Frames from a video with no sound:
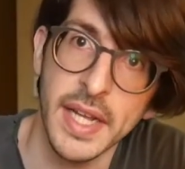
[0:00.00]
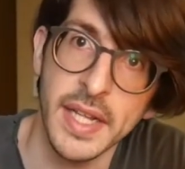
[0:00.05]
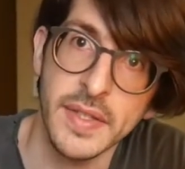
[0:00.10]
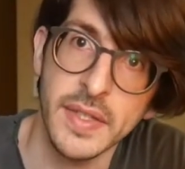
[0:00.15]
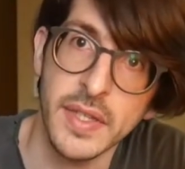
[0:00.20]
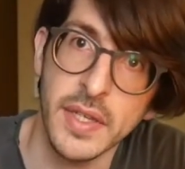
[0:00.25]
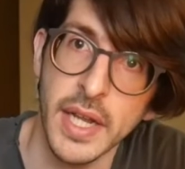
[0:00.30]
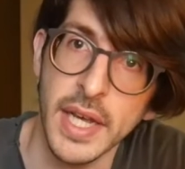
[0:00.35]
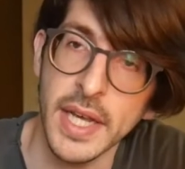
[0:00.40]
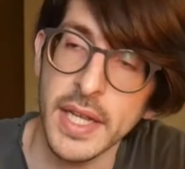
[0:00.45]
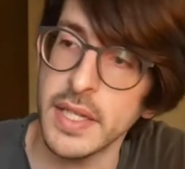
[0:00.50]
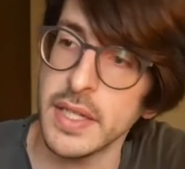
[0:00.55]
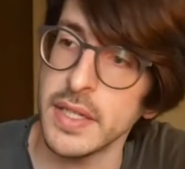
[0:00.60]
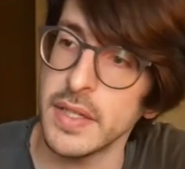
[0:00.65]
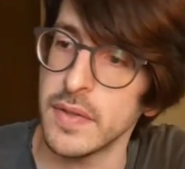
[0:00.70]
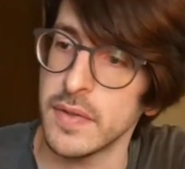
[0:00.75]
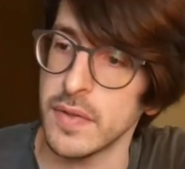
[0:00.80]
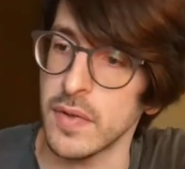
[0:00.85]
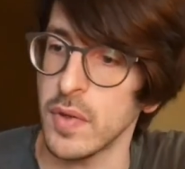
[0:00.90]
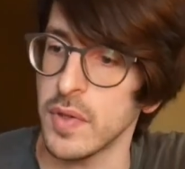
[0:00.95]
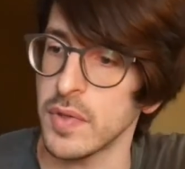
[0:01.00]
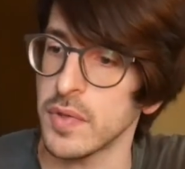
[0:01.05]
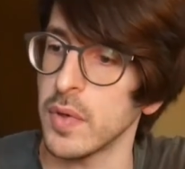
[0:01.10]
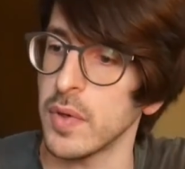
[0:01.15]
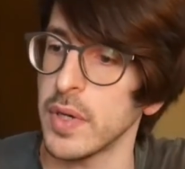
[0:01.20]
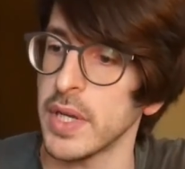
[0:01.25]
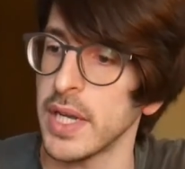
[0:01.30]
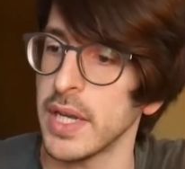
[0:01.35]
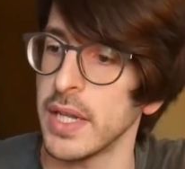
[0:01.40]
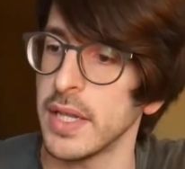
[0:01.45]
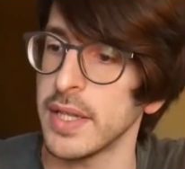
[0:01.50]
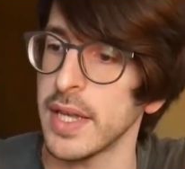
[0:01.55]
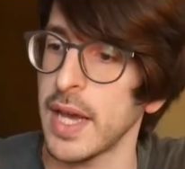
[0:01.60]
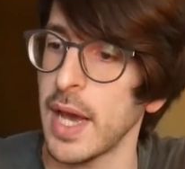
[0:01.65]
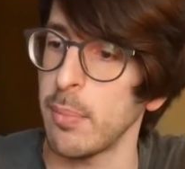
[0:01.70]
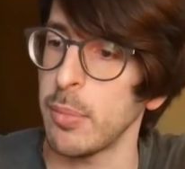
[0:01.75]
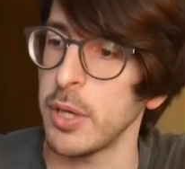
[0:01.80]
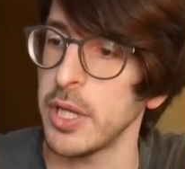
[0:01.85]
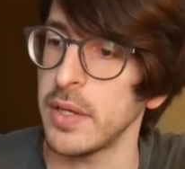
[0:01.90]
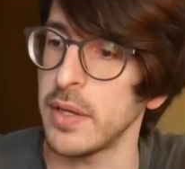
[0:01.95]
it's connected. So let's go ahead and
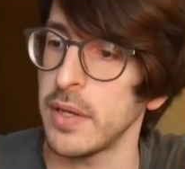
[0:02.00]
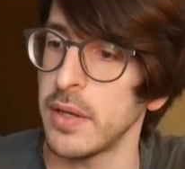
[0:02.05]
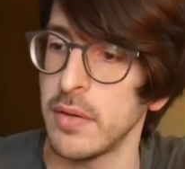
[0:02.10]
tap it.